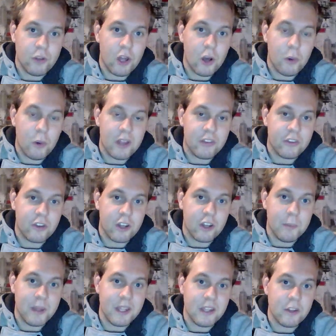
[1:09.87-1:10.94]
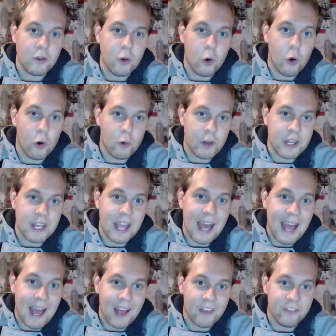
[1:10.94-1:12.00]
you know it's going to be
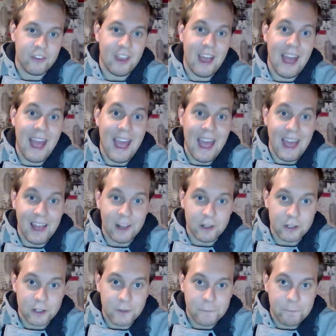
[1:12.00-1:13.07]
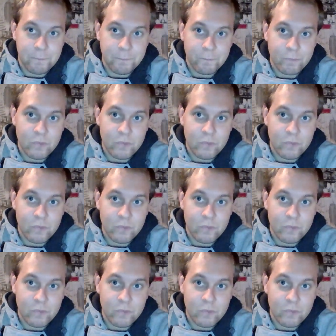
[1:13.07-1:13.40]
gory as hell.